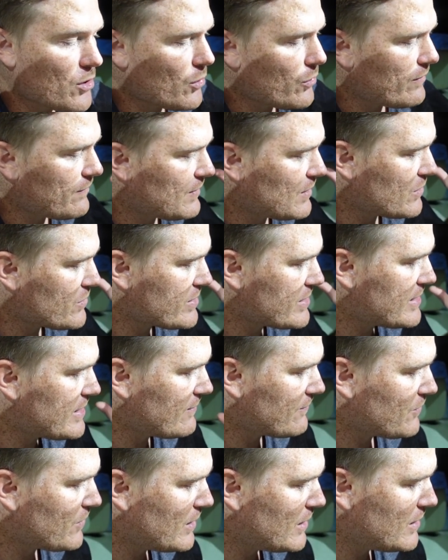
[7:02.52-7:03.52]
know if there's
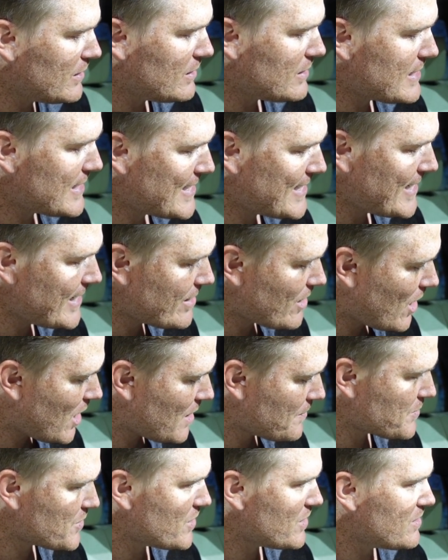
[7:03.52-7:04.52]
different seat
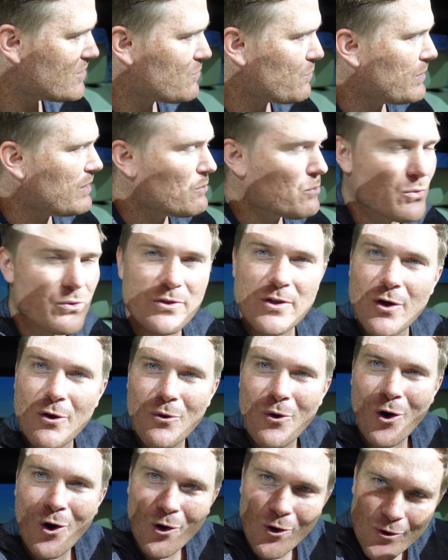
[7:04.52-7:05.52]
options. We will
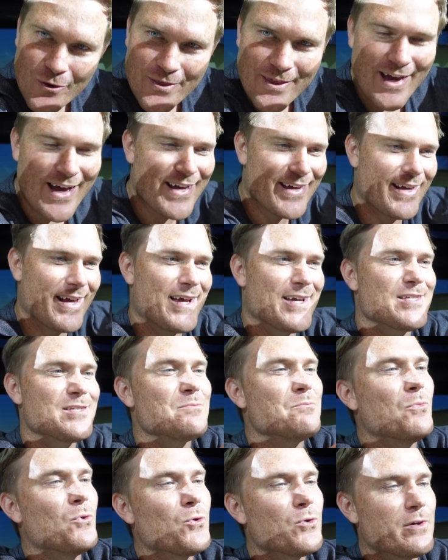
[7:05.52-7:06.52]
know all that
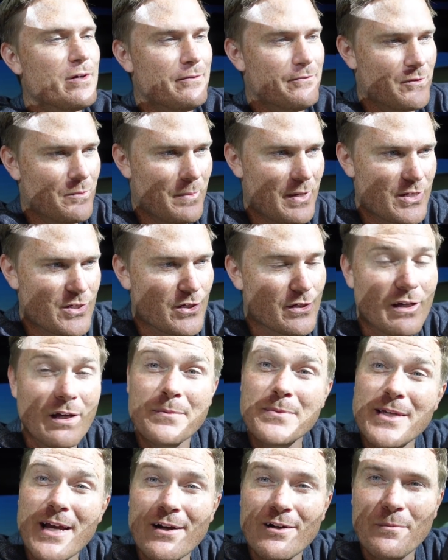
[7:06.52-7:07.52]
as more information
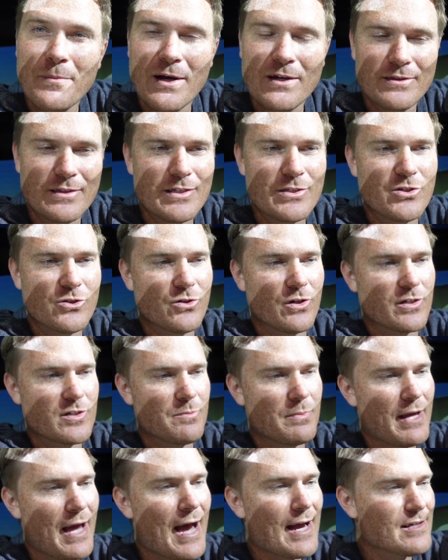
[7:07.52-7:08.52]
comes out about these
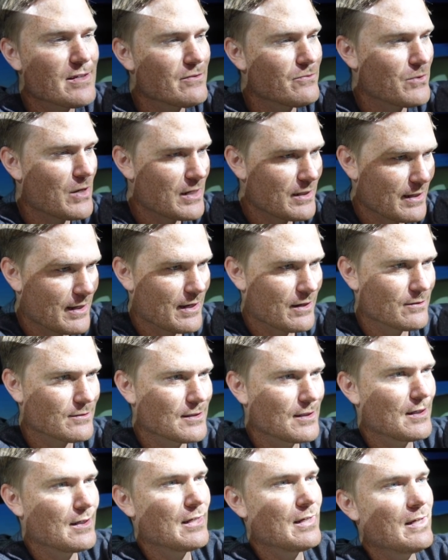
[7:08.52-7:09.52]
trucks. But as of right
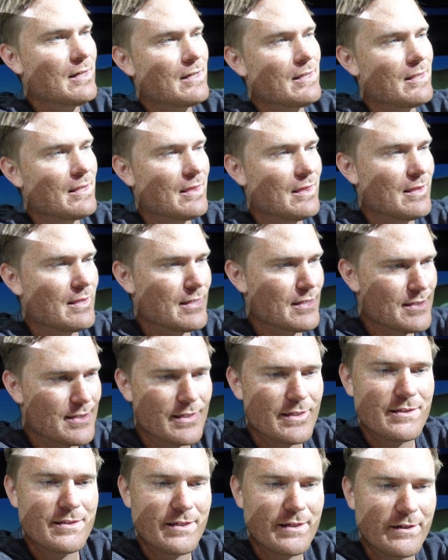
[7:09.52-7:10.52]
now,
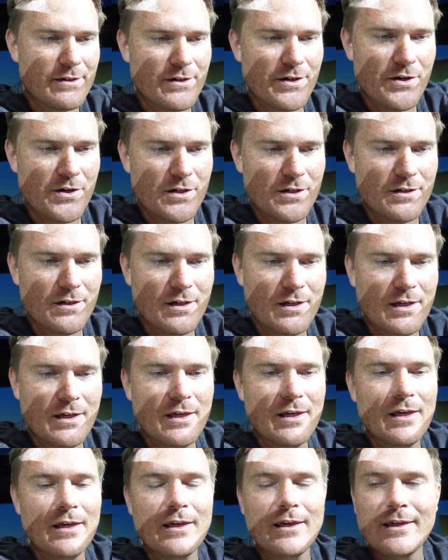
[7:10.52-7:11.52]
this interior
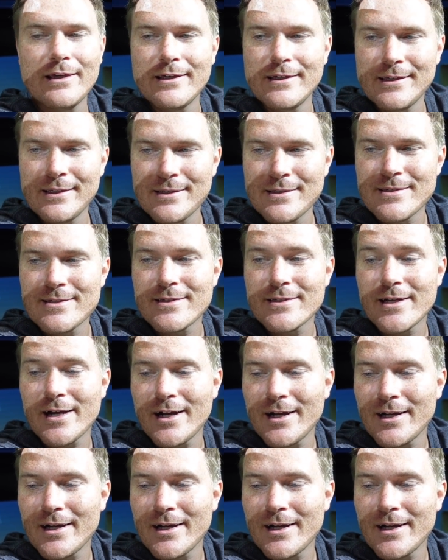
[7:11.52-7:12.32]
is